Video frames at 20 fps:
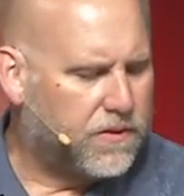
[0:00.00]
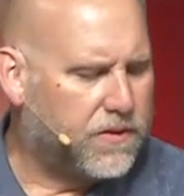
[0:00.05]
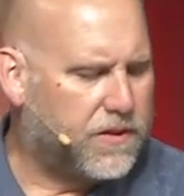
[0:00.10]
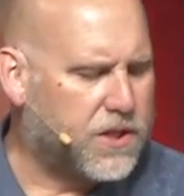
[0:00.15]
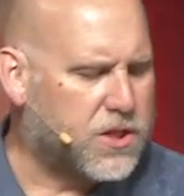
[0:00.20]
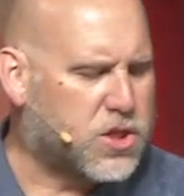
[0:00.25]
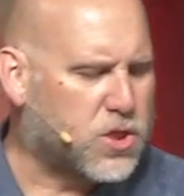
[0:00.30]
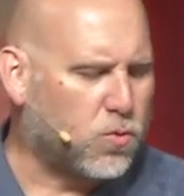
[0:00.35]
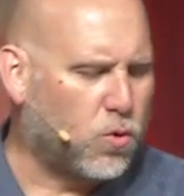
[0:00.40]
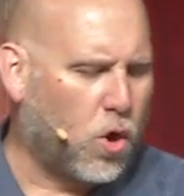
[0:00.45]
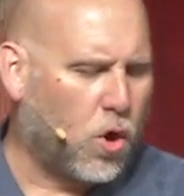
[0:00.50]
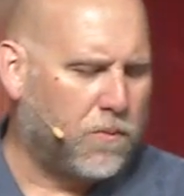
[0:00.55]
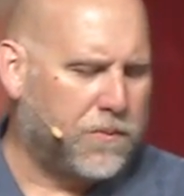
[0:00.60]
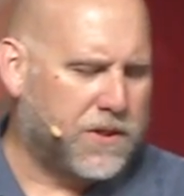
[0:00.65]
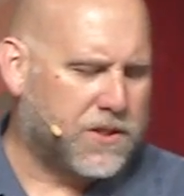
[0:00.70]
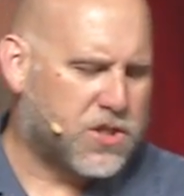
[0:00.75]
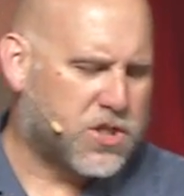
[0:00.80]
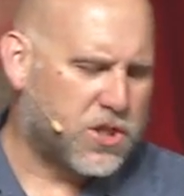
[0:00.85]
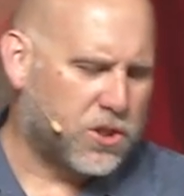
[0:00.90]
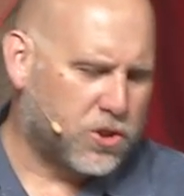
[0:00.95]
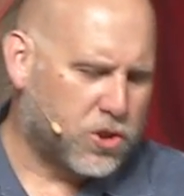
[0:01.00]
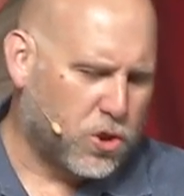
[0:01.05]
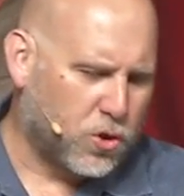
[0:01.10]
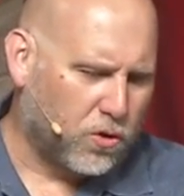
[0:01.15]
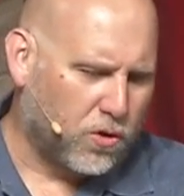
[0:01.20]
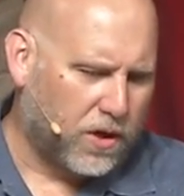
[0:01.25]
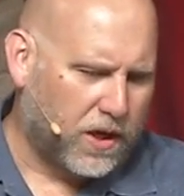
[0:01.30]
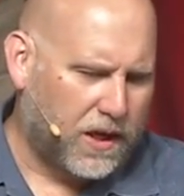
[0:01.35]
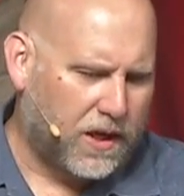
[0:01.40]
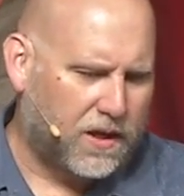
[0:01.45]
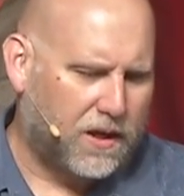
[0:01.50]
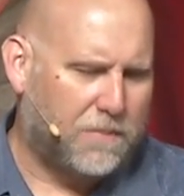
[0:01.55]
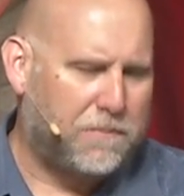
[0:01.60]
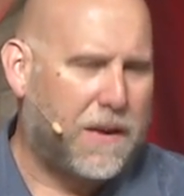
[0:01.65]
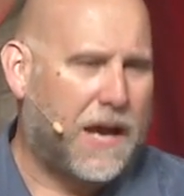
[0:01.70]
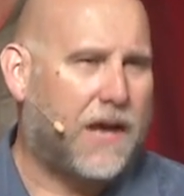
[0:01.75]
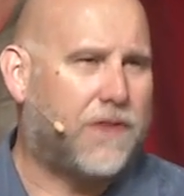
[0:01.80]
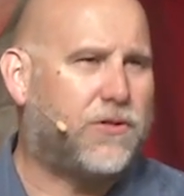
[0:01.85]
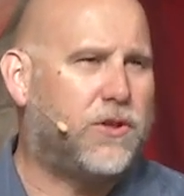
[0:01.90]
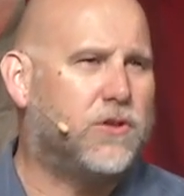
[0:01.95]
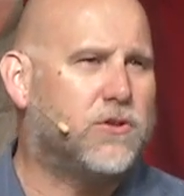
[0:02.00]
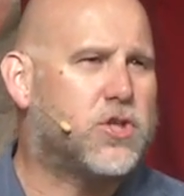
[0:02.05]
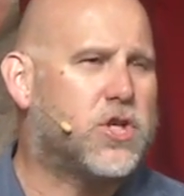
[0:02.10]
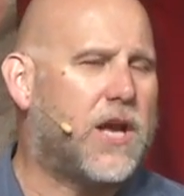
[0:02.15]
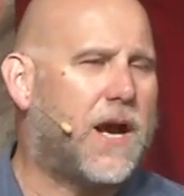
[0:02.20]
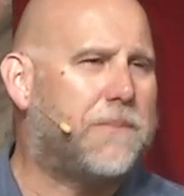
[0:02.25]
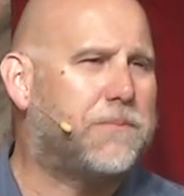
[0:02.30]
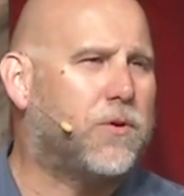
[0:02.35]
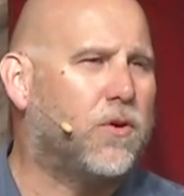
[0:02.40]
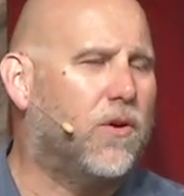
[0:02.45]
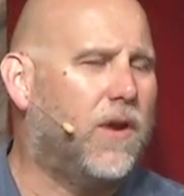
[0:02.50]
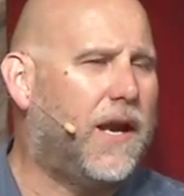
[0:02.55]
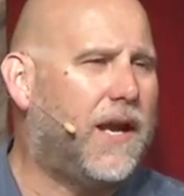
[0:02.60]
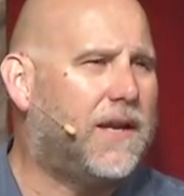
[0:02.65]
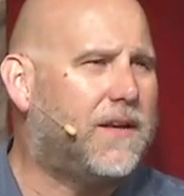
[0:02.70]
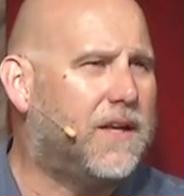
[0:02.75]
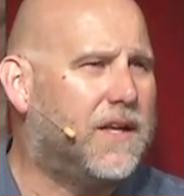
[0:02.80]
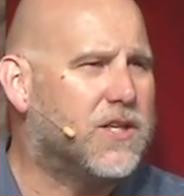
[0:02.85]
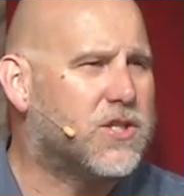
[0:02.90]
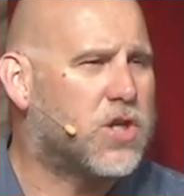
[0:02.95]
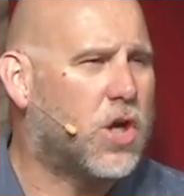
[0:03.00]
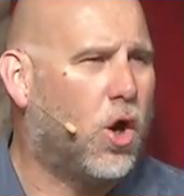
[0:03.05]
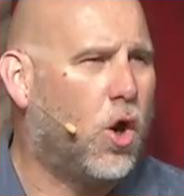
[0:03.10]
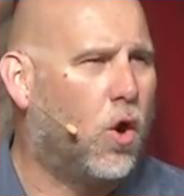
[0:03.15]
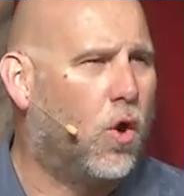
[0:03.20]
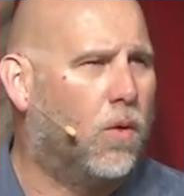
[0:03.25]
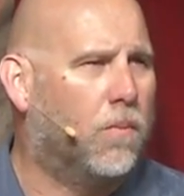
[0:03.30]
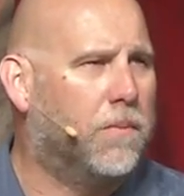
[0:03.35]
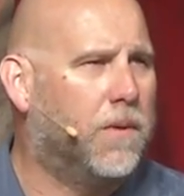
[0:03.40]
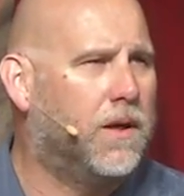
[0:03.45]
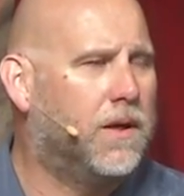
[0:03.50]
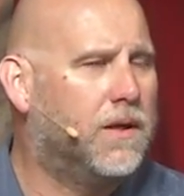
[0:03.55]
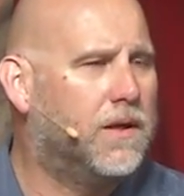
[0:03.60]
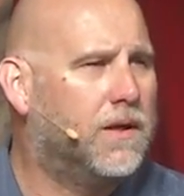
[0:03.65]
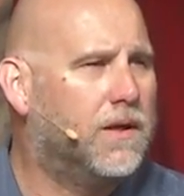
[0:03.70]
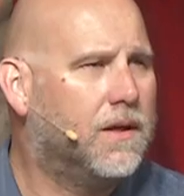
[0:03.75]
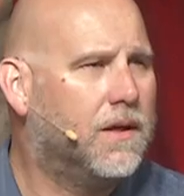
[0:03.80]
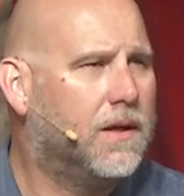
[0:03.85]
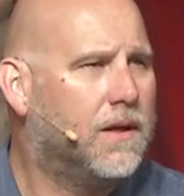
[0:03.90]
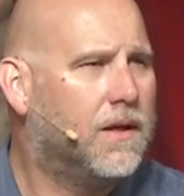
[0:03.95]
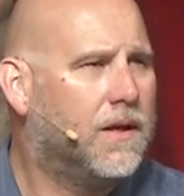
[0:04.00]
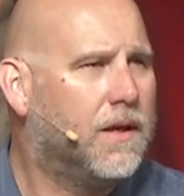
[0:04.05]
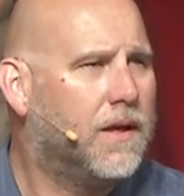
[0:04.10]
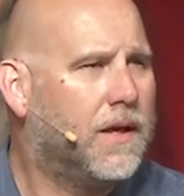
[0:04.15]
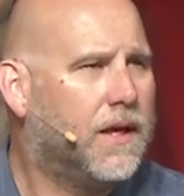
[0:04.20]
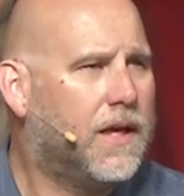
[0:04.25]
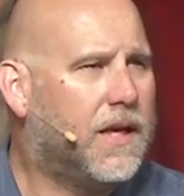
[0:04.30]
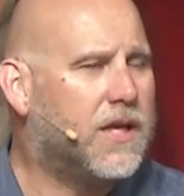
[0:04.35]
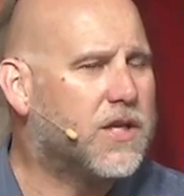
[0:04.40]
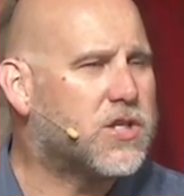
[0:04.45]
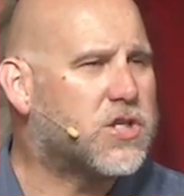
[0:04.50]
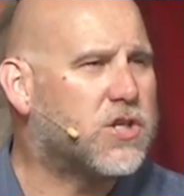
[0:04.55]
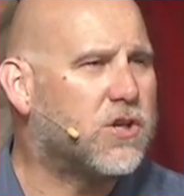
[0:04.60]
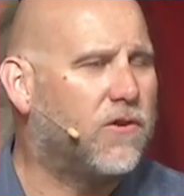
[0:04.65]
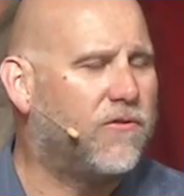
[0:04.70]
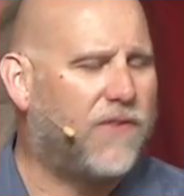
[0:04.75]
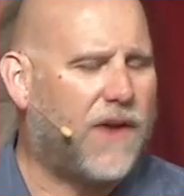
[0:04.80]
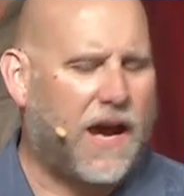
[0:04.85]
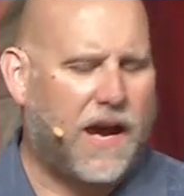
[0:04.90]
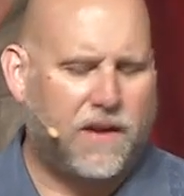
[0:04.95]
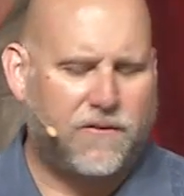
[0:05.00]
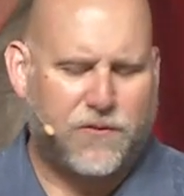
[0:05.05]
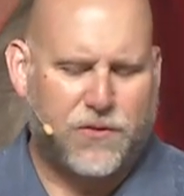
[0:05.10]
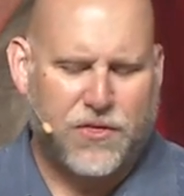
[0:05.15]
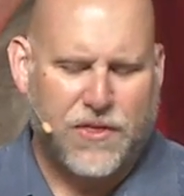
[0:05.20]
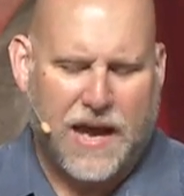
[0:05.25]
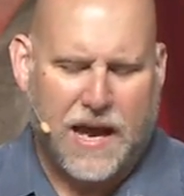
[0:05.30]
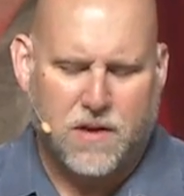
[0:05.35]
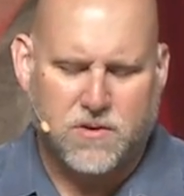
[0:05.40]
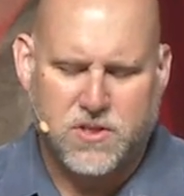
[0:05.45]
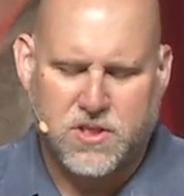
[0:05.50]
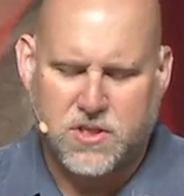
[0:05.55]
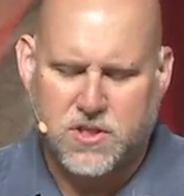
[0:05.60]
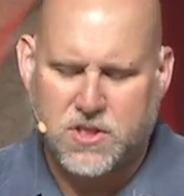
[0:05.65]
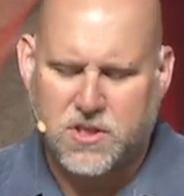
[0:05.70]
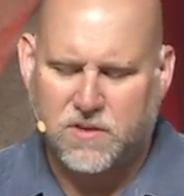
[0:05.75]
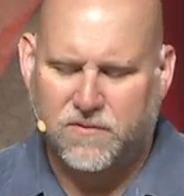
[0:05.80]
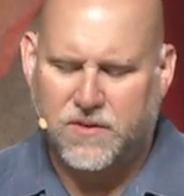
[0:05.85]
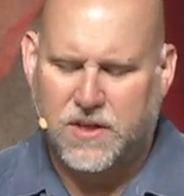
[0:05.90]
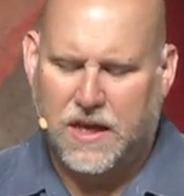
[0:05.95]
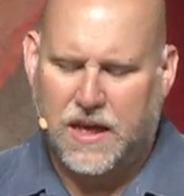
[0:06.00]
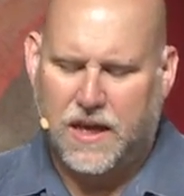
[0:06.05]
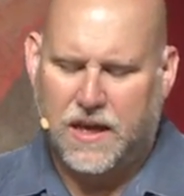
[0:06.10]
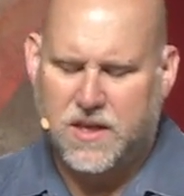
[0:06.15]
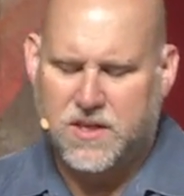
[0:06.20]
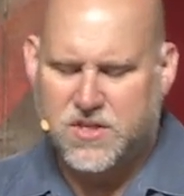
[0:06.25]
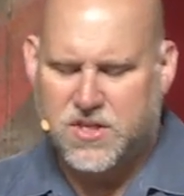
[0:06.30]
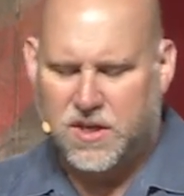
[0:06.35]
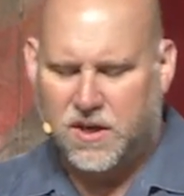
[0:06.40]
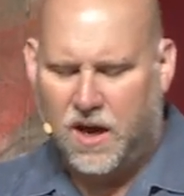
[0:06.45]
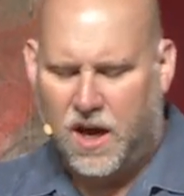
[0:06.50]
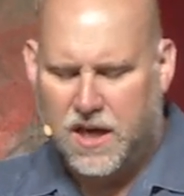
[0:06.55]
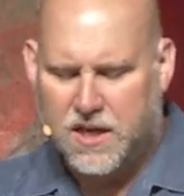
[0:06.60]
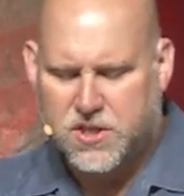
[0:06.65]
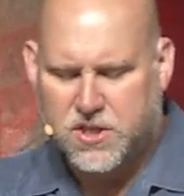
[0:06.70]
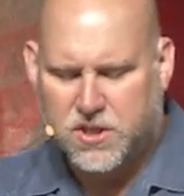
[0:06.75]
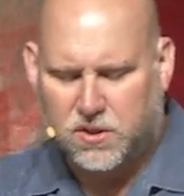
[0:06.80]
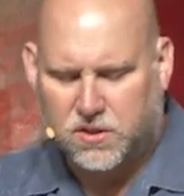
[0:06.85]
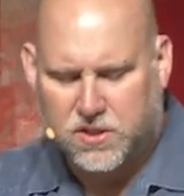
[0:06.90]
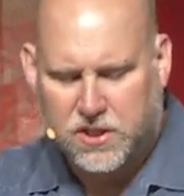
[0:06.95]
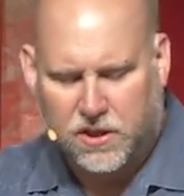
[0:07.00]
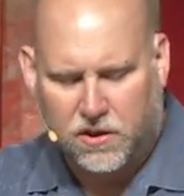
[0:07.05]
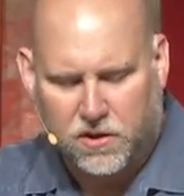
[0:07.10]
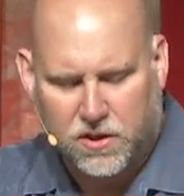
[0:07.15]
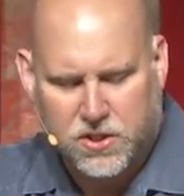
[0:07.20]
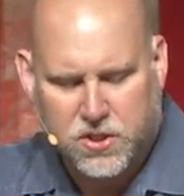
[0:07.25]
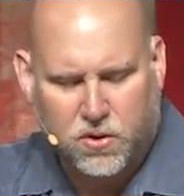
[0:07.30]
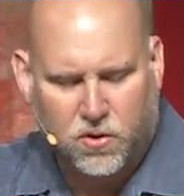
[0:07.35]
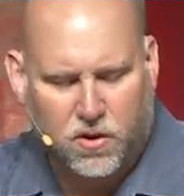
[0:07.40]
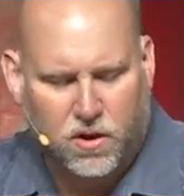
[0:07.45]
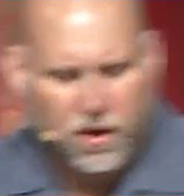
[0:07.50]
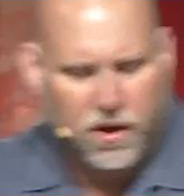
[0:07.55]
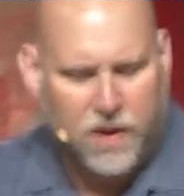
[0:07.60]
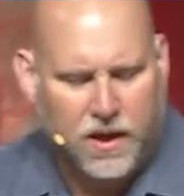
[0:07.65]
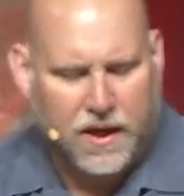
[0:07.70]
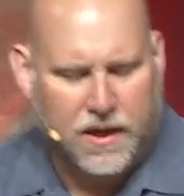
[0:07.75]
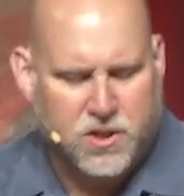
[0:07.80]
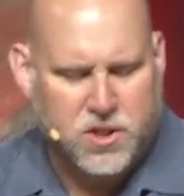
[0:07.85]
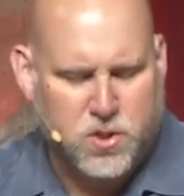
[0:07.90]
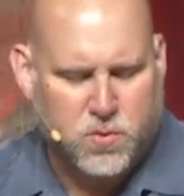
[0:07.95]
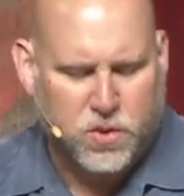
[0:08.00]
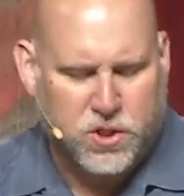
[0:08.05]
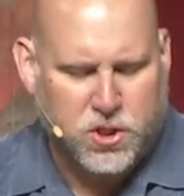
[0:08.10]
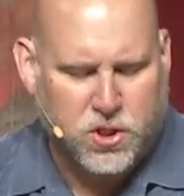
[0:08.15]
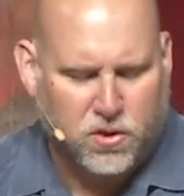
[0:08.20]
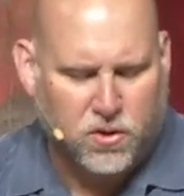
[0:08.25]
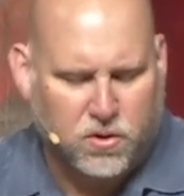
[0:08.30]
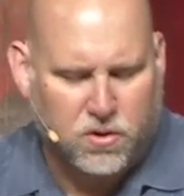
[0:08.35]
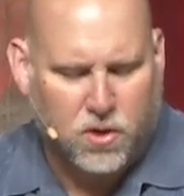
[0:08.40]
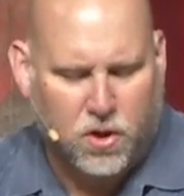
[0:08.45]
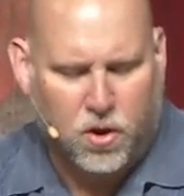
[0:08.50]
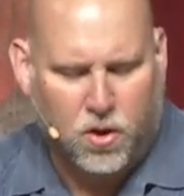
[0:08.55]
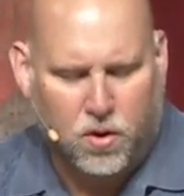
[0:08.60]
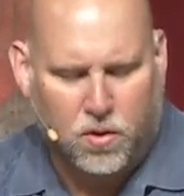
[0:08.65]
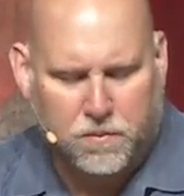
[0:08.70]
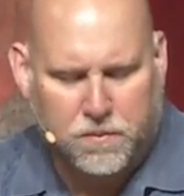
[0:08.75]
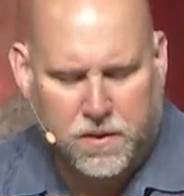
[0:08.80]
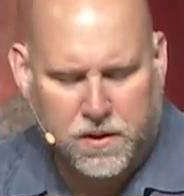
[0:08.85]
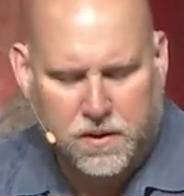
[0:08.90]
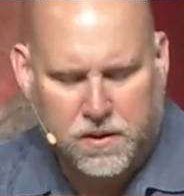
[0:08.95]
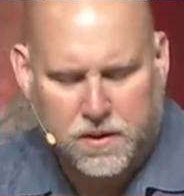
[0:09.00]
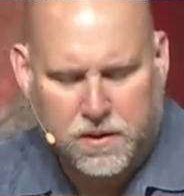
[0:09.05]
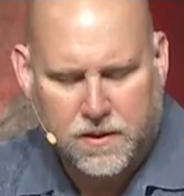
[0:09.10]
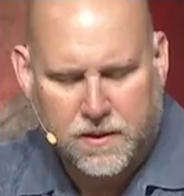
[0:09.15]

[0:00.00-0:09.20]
This Roman centurion in Matthew chapter 8 is home. He has survived thousands of days in hostile territory and has returned home.